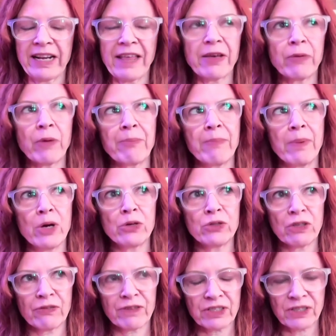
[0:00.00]
I think when most
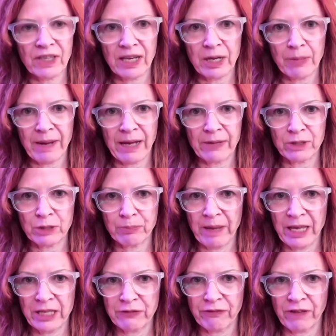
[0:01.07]
of us think about
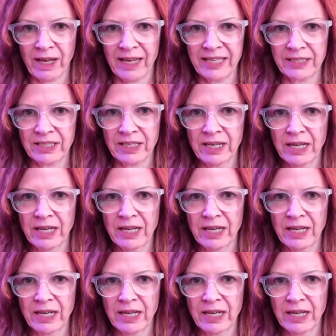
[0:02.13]
space flight,